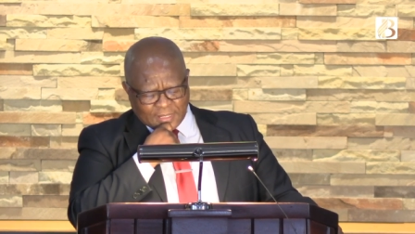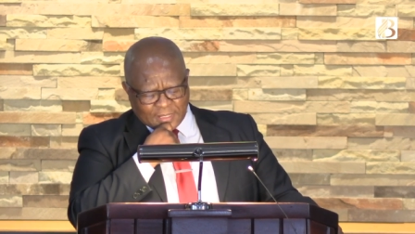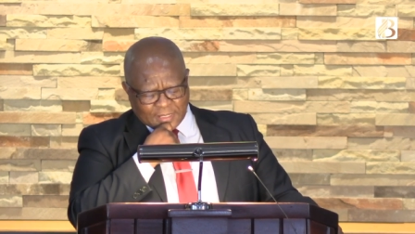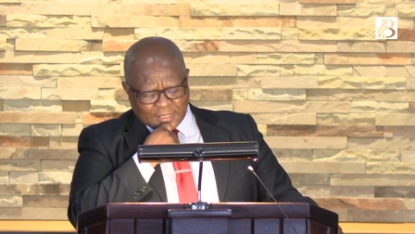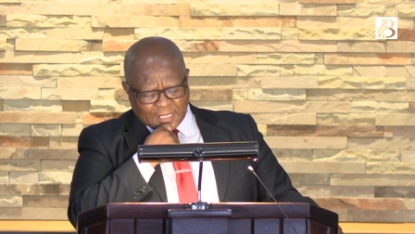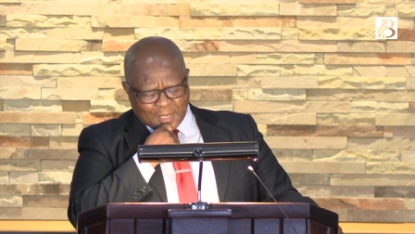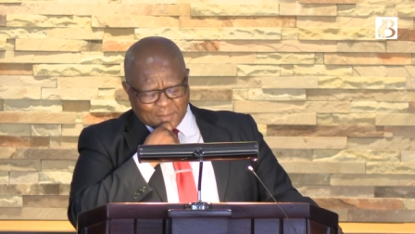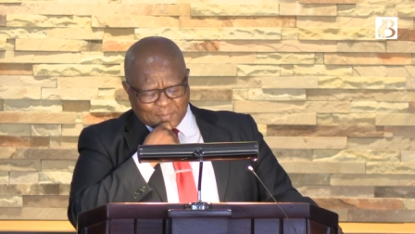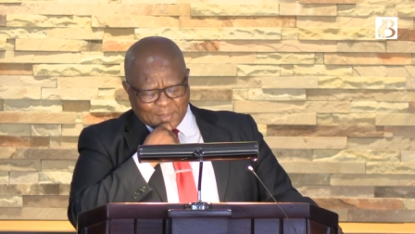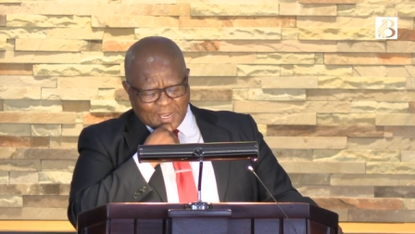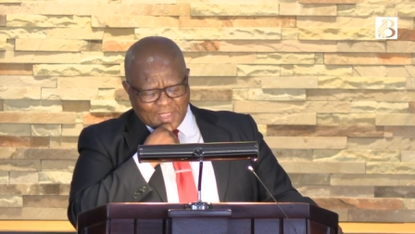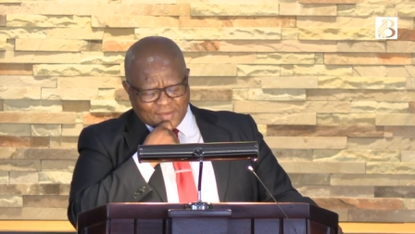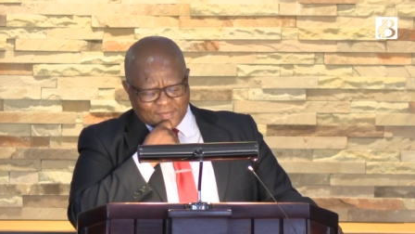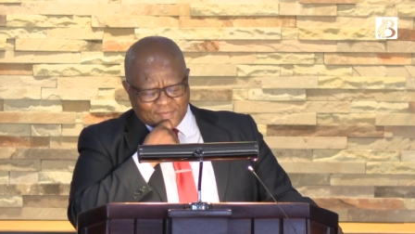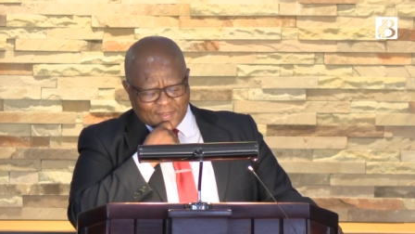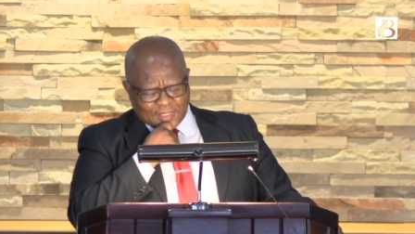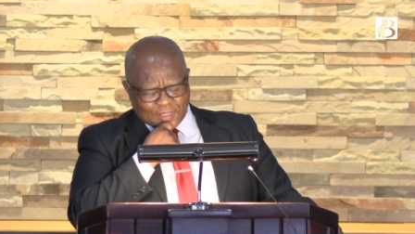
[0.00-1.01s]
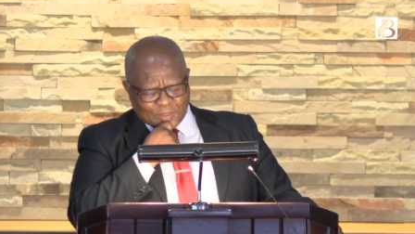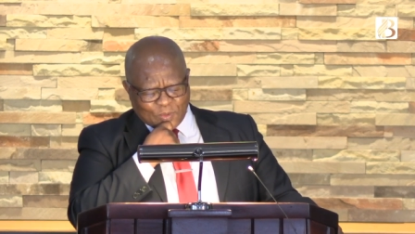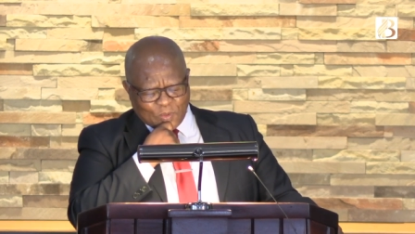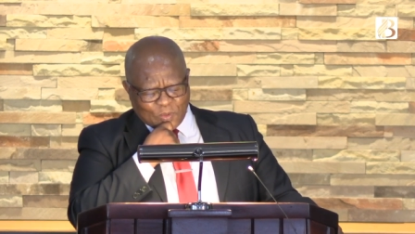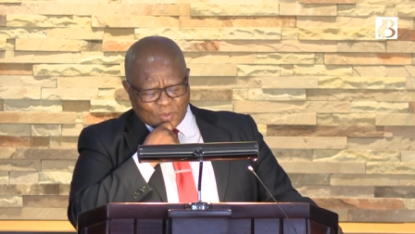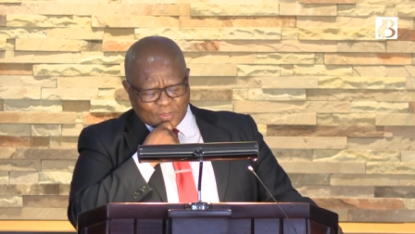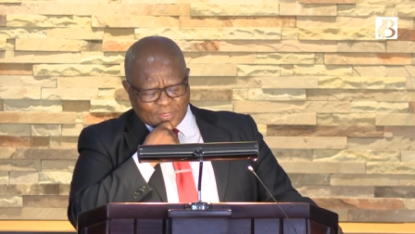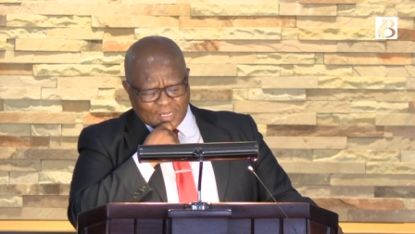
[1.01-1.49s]
And I pray, Father
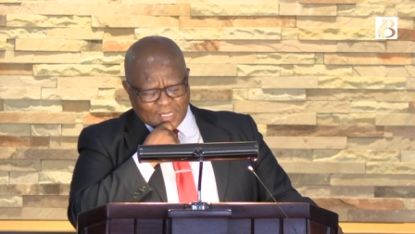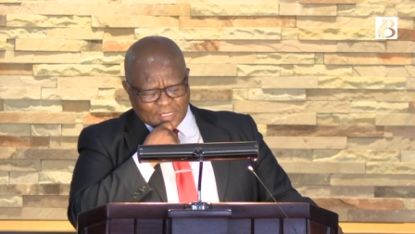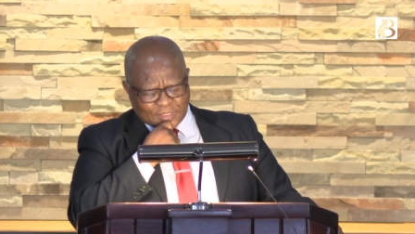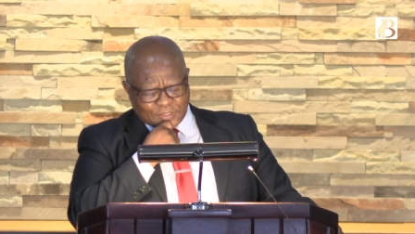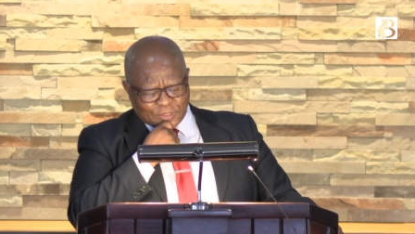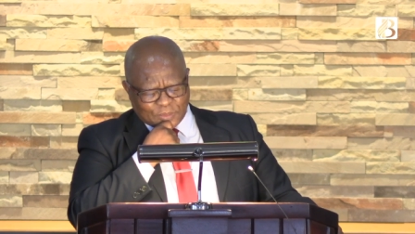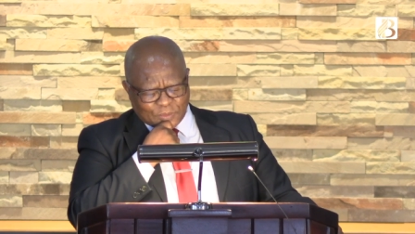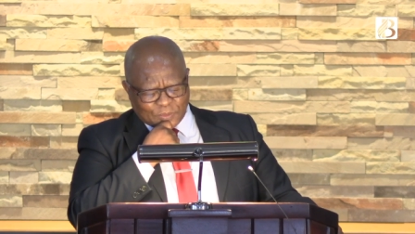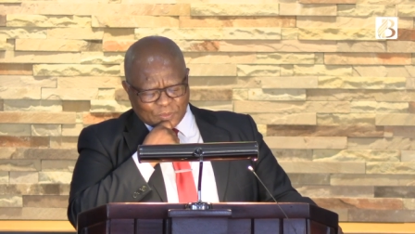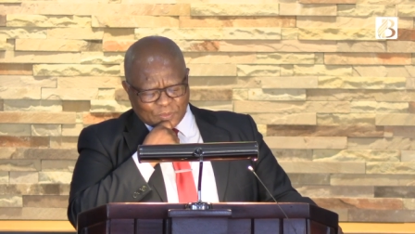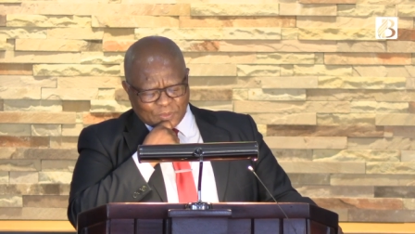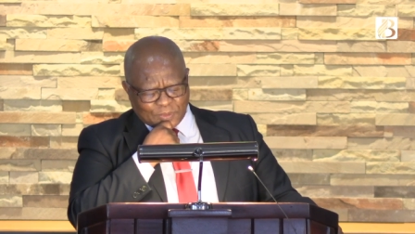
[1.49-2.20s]
God, as you